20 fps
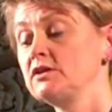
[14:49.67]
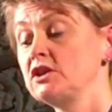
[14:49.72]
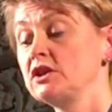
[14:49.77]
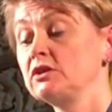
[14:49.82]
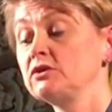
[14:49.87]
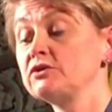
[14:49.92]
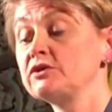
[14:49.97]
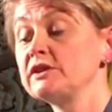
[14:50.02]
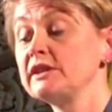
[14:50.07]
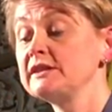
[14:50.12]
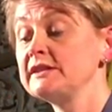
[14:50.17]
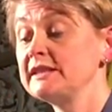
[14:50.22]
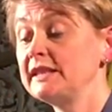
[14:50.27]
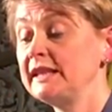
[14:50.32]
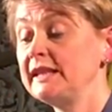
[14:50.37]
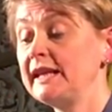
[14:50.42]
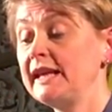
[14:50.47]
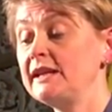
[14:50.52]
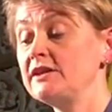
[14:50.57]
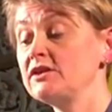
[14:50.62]
Children and
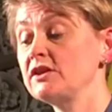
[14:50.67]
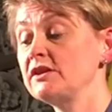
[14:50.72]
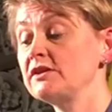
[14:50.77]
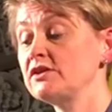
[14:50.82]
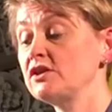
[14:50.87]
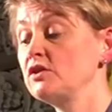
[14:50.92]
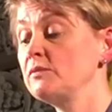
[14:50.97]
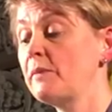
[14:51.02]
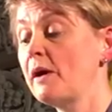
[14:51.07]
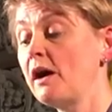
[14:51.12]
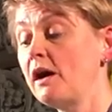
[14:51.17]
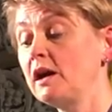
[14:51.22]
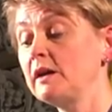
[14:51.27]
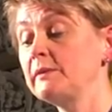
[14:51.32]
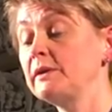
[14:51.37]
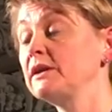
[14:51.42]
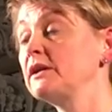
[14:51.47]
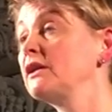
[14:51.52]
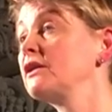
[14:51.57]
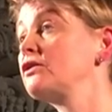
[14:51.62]
teenagers who
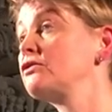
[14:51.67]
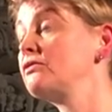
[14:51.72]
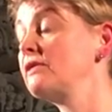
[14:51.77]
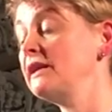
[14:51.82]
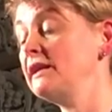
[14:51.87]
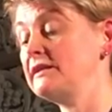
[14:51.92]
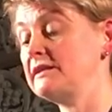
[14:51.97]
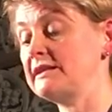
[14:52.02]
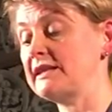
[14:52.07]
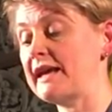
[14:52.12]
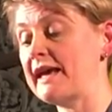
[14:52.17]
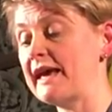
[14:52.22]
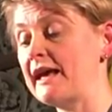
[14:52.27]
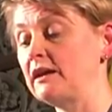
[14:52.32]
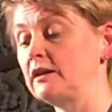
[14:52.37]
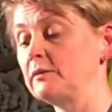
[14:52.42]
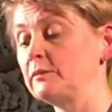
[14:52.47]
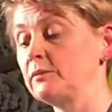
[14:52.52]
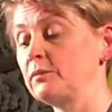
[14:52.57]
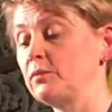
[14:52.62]
Parliament agreed to
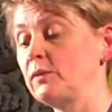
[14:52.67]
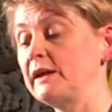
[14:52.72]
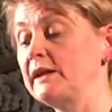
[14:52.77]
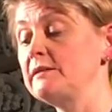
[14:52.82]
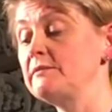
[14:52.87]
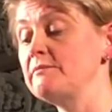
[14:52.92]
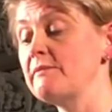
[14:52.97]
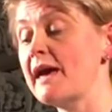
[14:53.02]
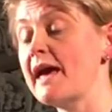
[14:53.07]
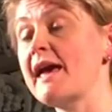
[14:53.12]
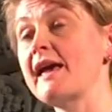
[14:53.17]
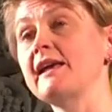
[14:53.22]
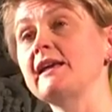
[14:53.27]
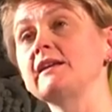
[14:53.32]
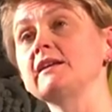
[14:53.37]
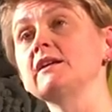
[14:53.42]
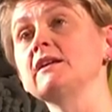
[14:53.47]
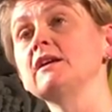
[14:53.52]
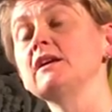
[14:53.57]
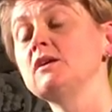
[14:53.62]
help when in
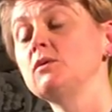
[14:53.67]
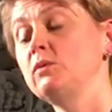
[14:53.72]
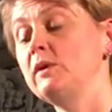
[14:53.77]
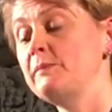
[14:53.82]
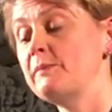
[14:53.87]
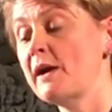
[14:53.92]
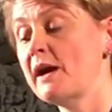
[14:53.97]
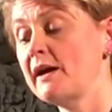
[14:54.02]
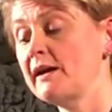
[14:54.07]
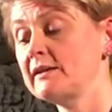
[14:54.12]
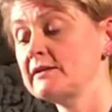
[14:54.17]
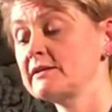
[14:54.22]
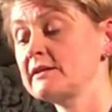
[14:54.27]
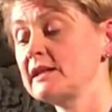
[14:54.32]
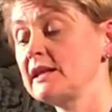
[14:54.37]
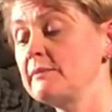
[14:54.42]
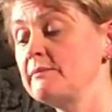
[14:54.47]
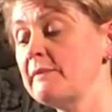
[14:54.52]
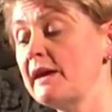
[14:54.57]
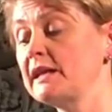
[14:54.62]
May we passed
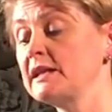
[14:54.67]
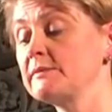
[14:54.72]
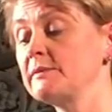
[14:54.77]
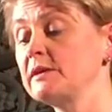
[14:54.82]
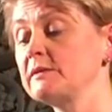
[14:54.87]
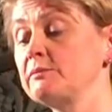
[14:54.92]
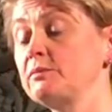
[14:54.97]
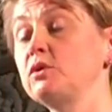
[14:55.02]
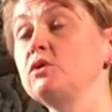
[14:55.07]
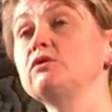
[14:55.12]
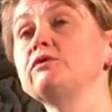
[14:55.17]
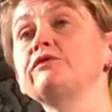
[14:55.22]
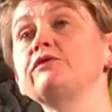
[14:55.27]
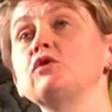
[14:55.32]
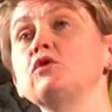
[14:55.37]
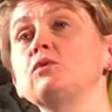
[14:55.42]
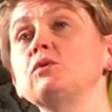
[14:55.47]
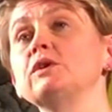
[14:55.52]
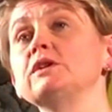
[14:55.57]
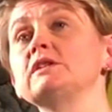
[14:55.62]
the amendment put
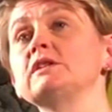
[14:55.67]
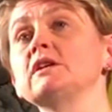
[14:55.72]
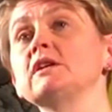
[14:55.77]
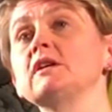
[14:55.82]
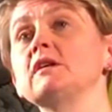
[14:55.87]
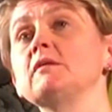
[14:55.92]
forward